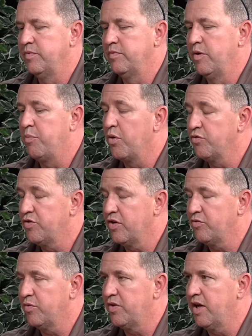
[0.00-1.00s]
approached
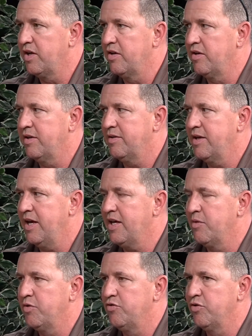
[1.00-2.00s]
us with the idea, hey,
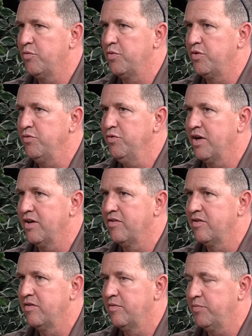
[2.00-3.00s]
can we join up with you guys?
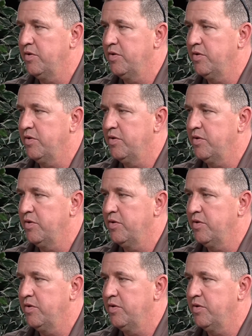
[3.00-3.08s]
It's